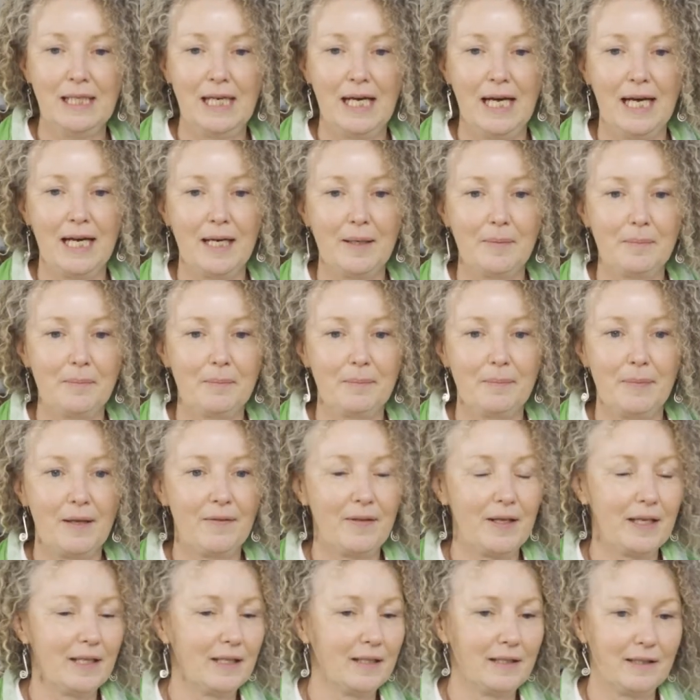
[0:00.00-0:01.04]
And
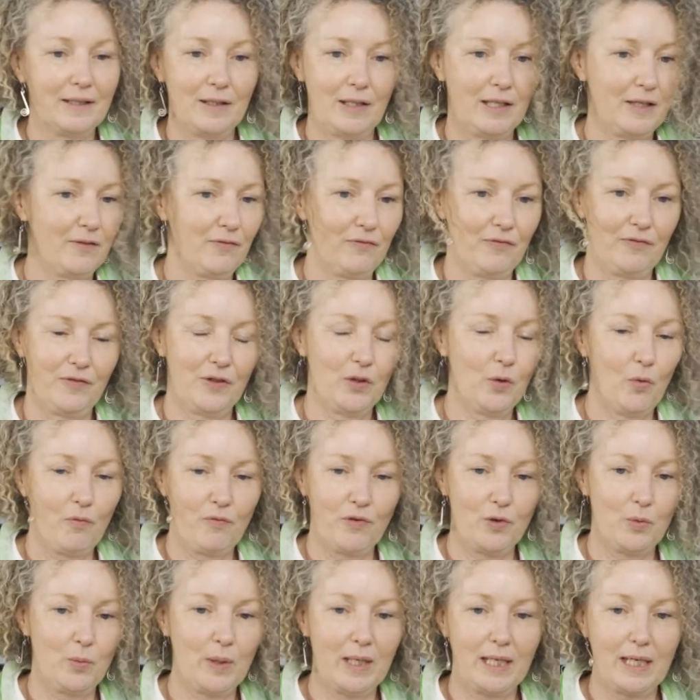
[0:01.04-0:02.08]
then if
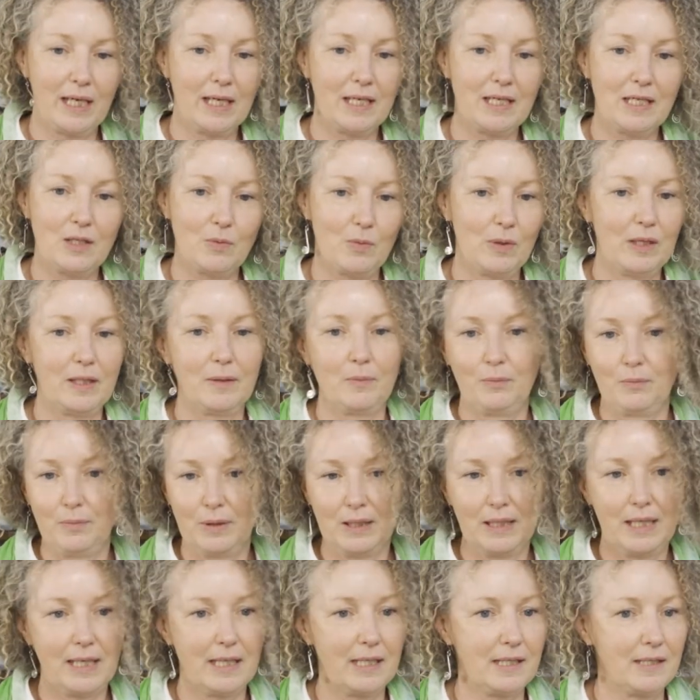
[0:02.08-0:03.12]
over a weekend
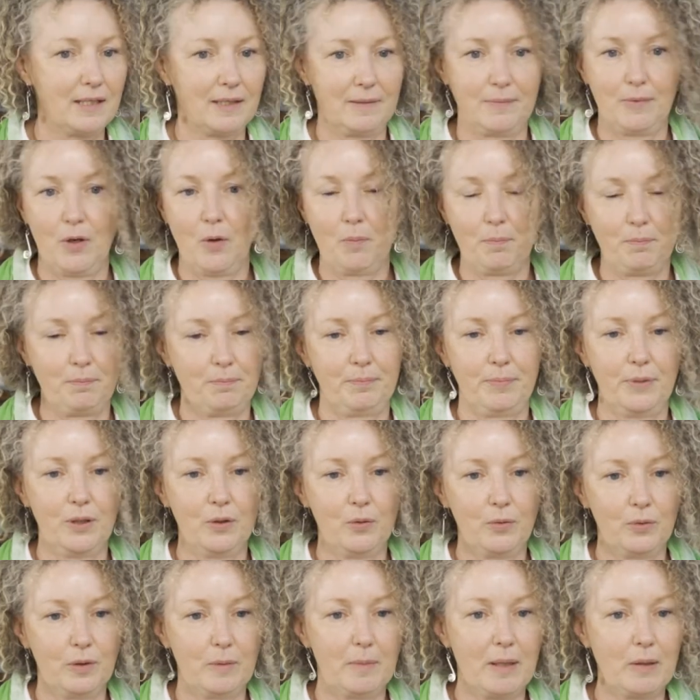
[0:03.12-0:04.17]
we'll head up
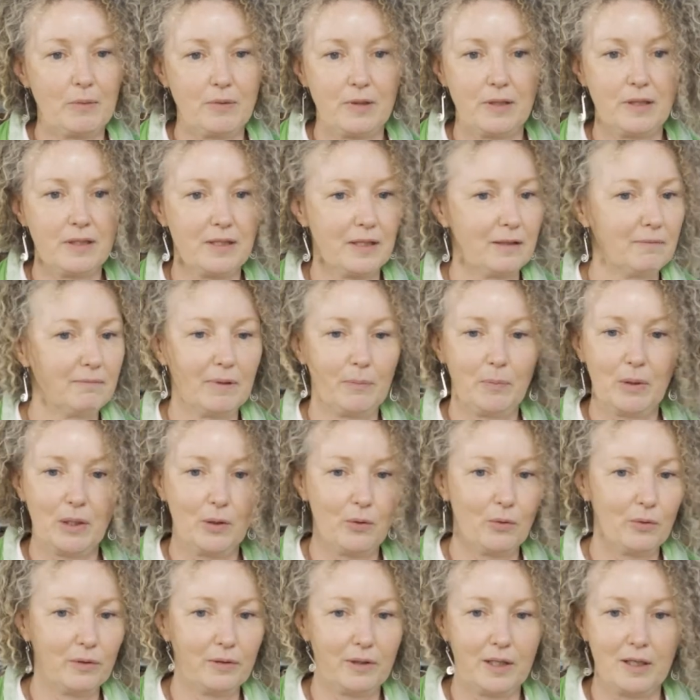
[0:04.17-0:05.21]
the mountains, and we'll
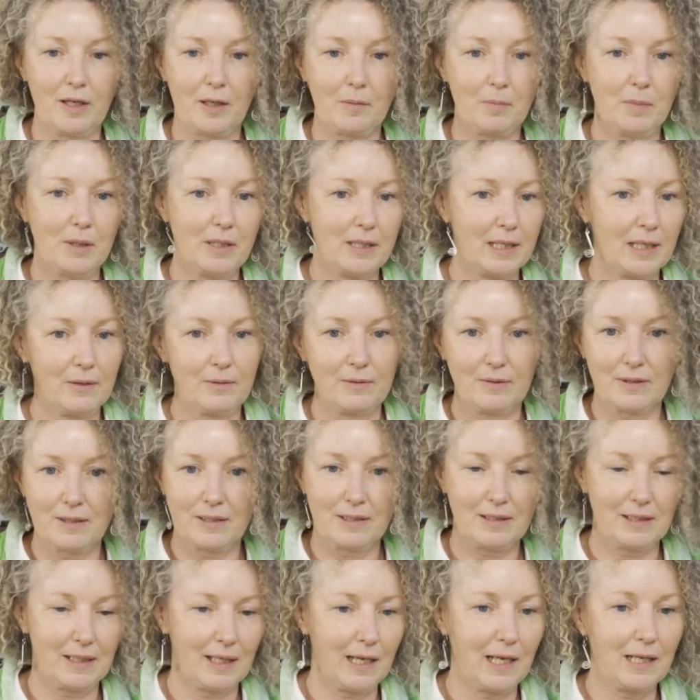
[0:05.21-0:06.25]
go the Knockmill
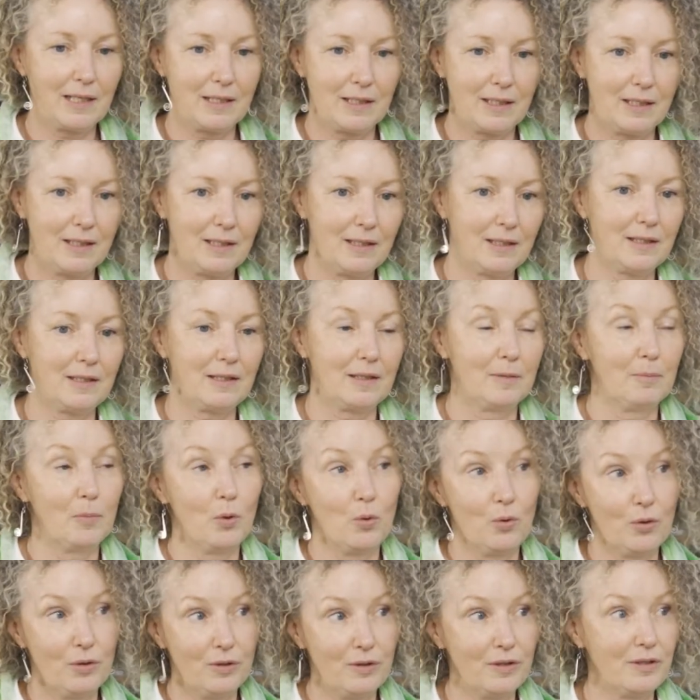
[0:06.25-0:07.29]
Downs, the Galties, the
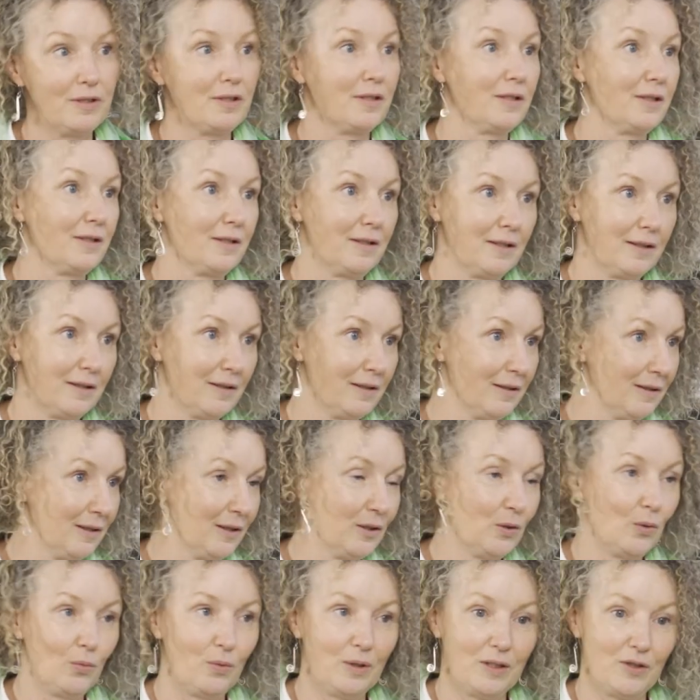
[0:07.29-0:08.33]
Mourns.
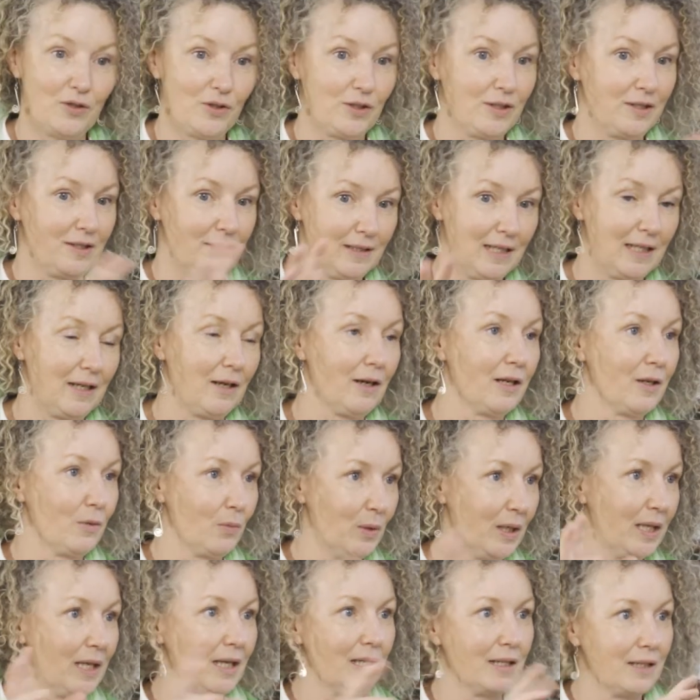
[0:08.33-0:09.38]
We'll just take on a
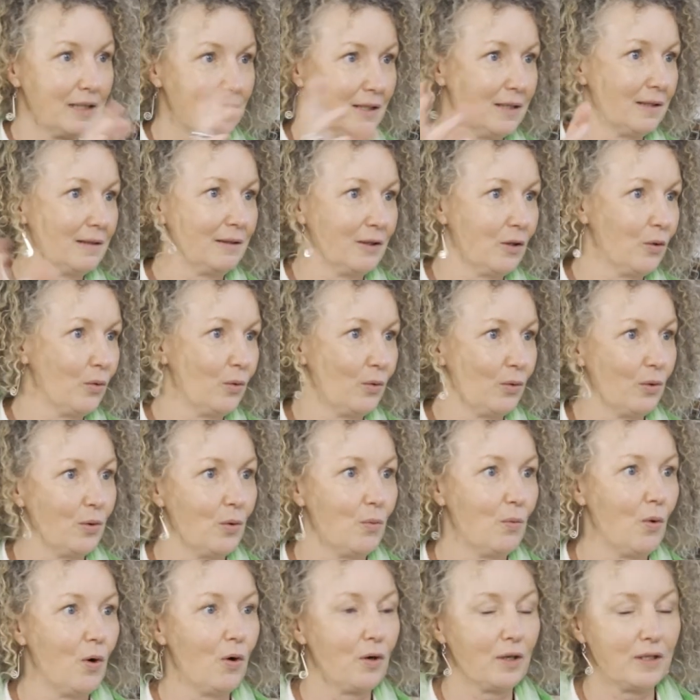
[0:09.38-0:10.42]
weekend and go
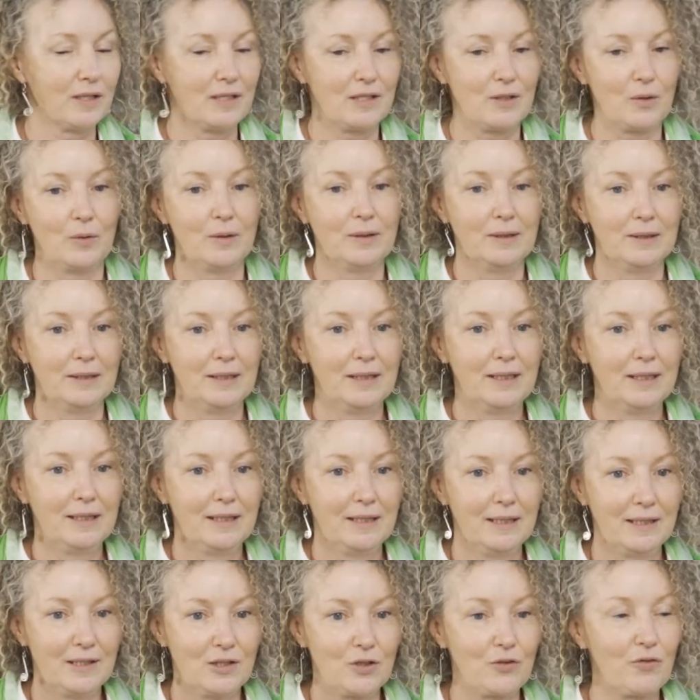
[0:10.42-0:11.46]
walking. So
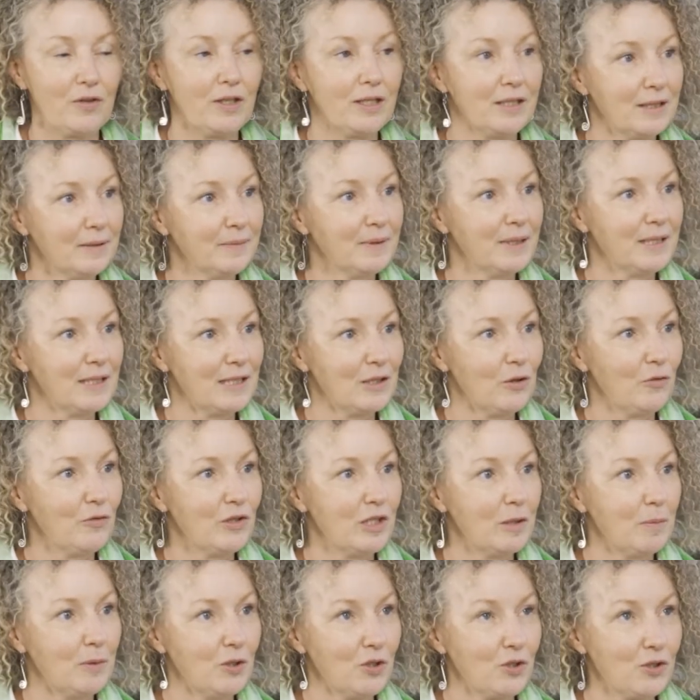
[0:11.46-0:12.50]
it's great. It's lovely
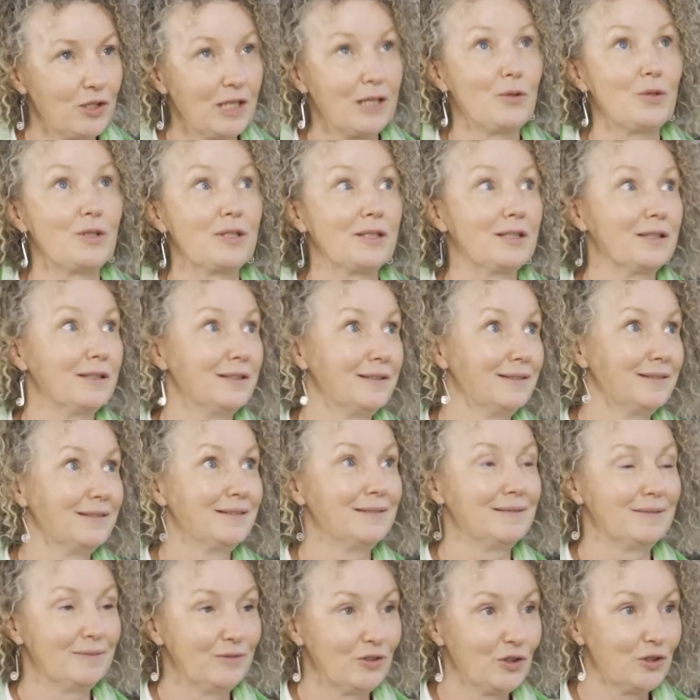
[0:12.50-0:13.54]
to be just out in
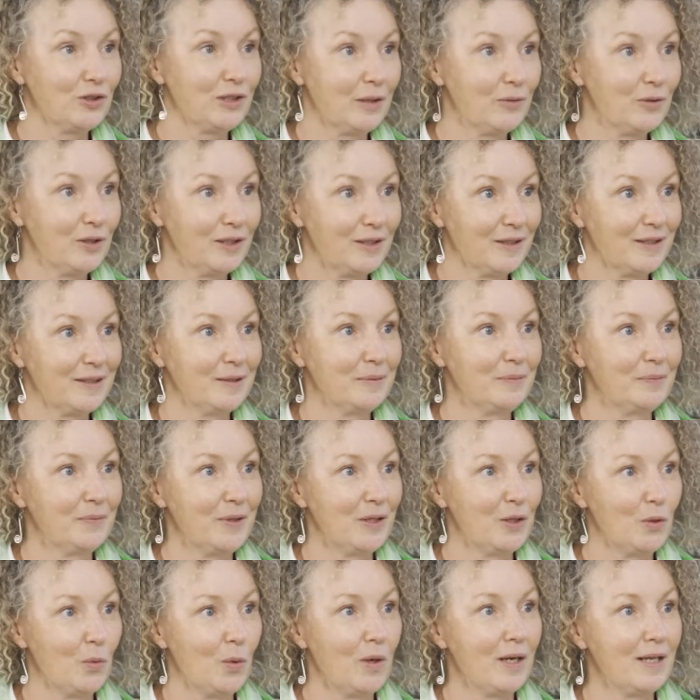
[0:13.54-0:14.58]

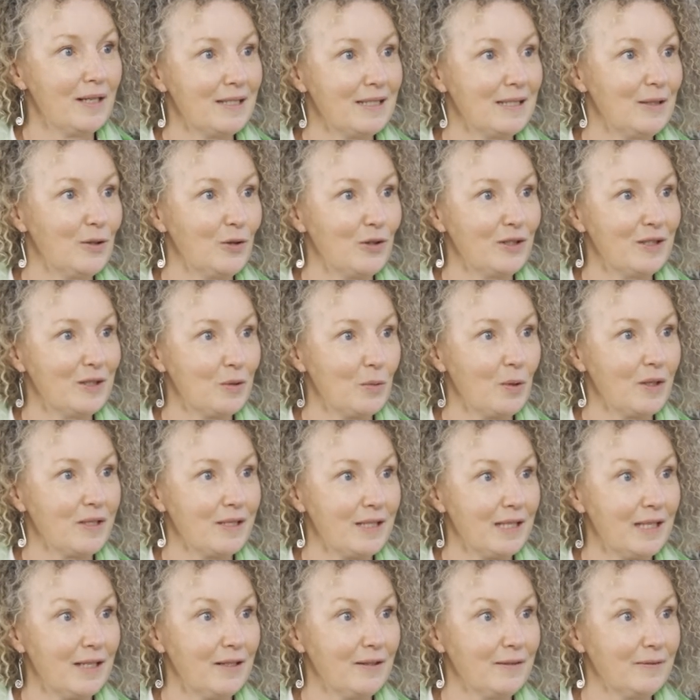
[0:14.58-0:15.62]
the wilds, looking at what's there.